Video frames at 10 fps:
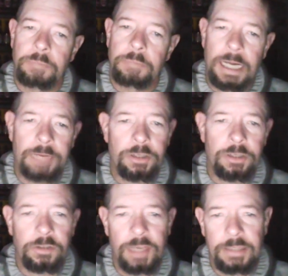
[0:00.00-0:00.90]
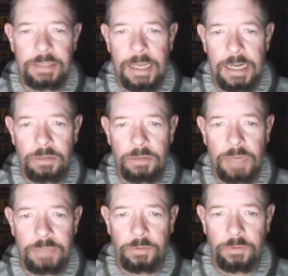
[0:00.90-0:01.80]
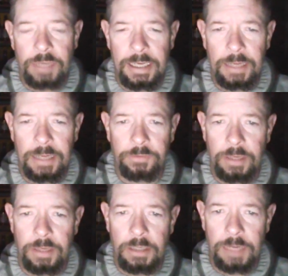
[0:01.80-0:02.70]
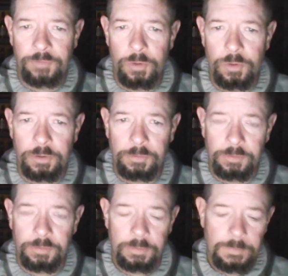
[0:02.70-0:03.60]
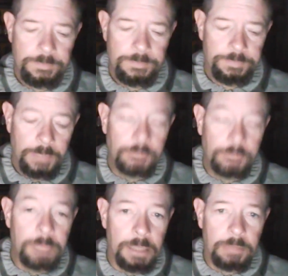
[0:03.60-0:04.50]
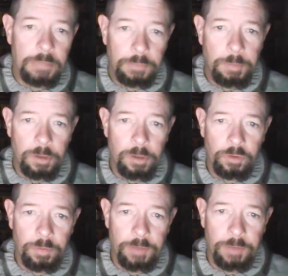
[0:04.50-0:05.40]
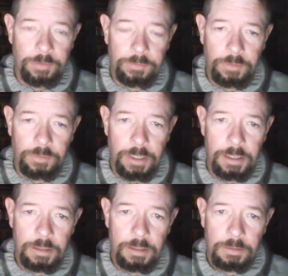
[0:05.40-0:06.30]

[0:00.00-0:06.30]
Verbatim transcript: But I never could take that. I don't like those hangouts that are not focused. That's me. That's my personal preference. Okay.